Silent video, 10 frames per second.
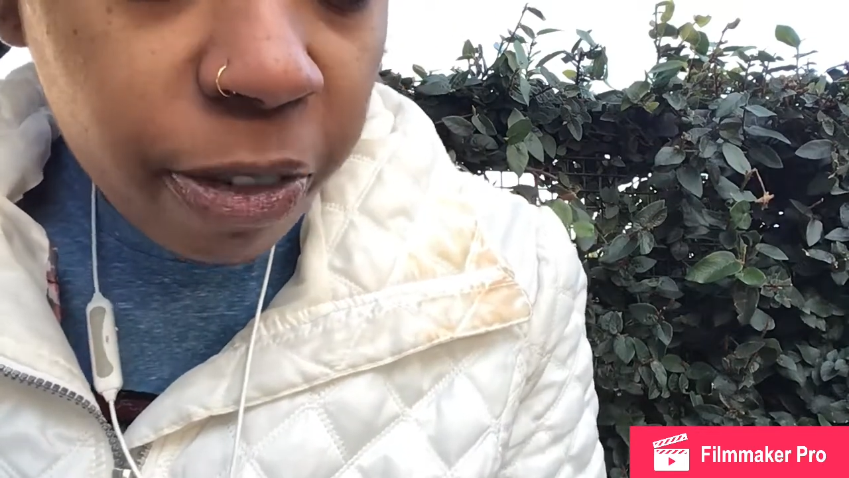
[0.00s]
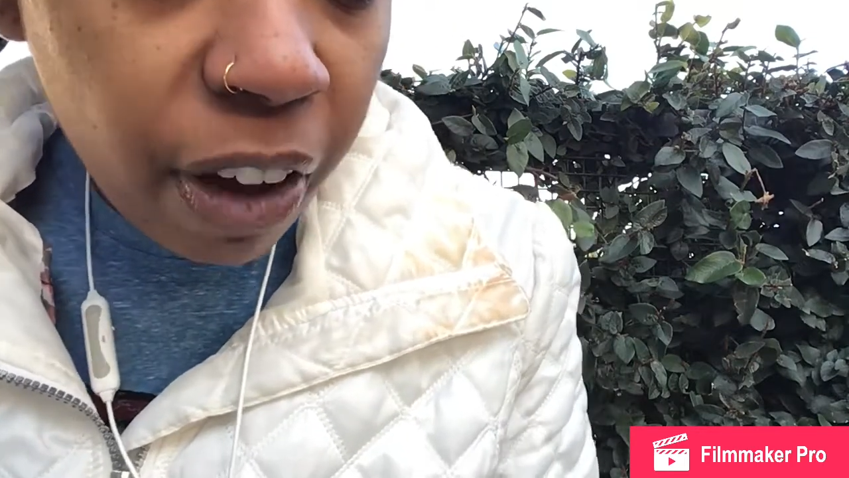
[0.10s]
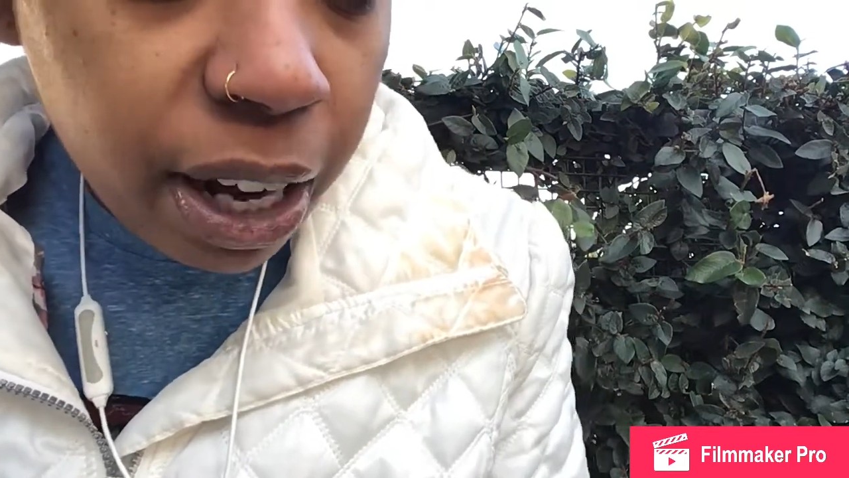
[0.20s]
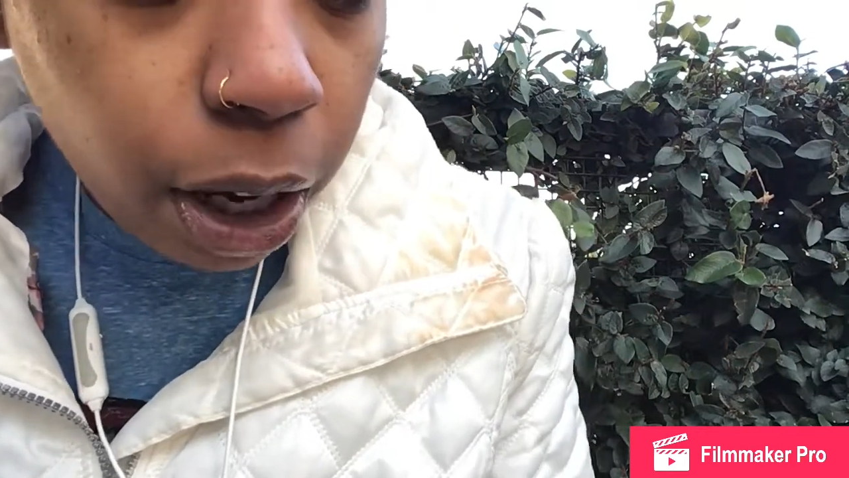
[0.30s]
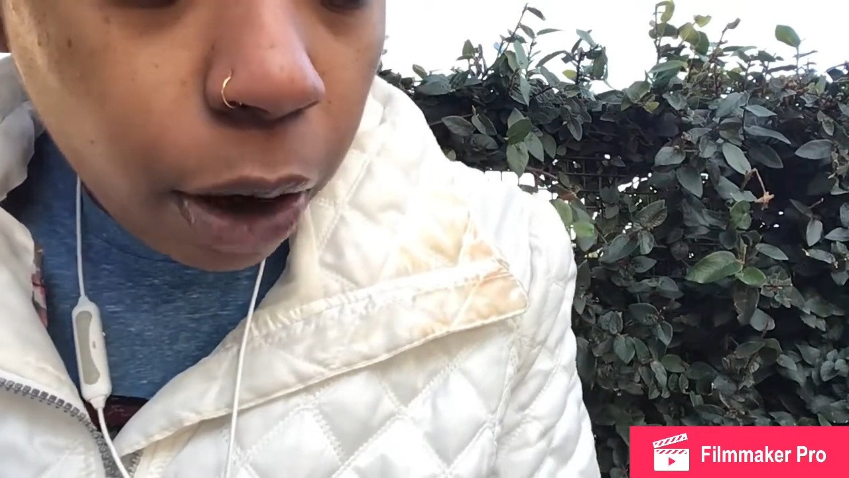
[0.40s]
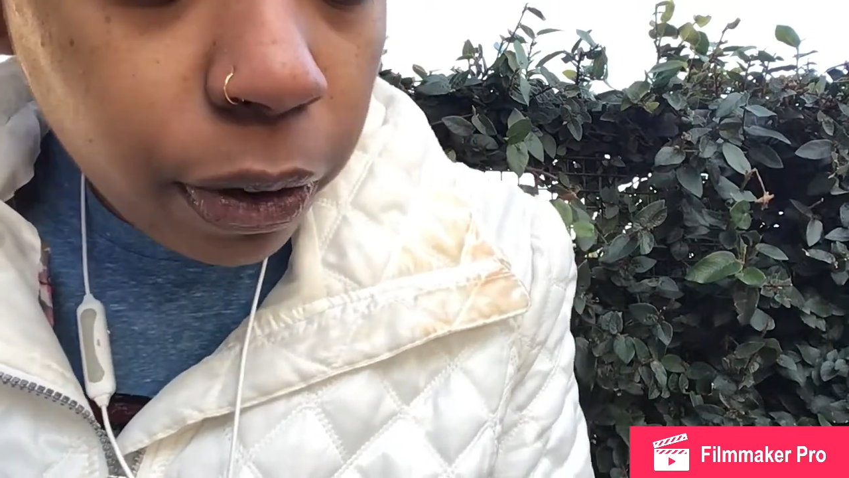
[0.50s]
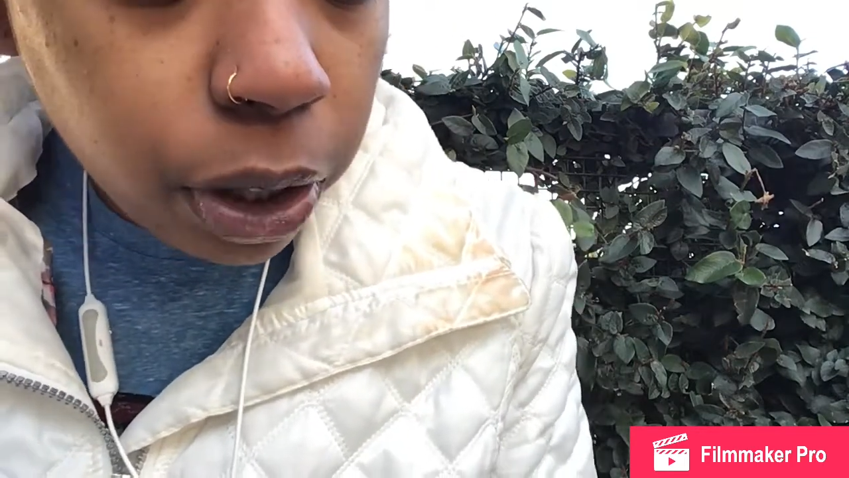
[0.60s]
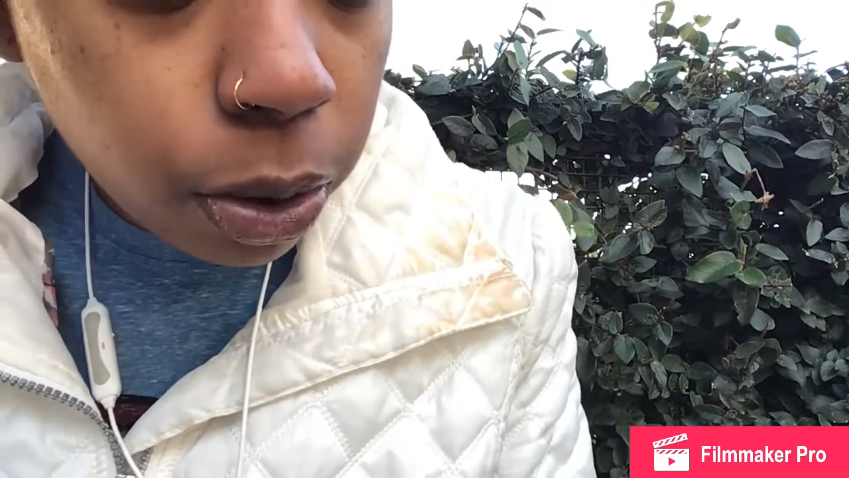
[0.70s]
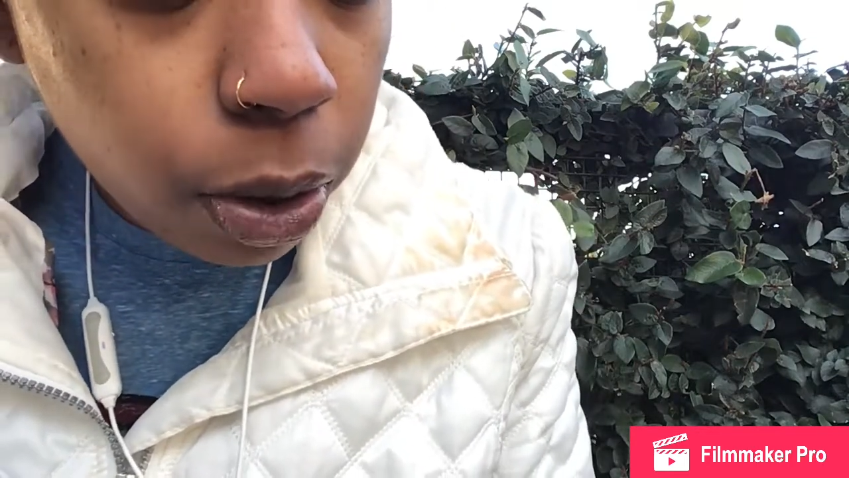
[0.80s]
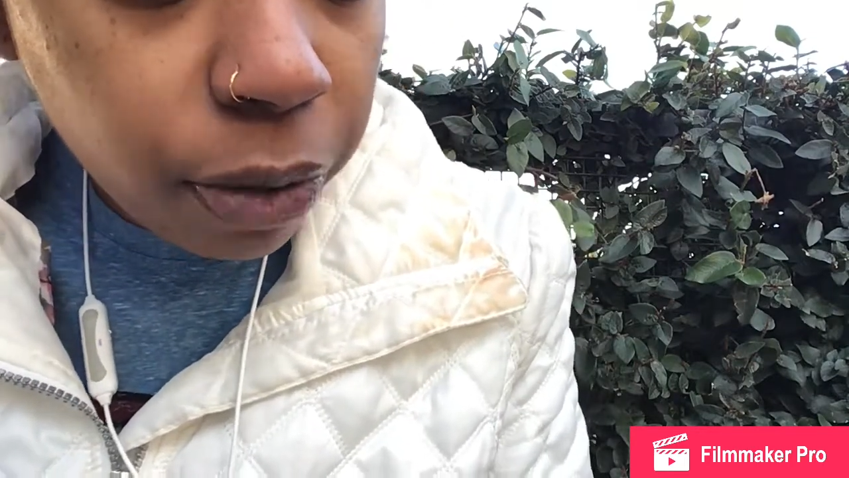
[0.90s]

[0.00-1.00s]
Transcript: fighting over you, or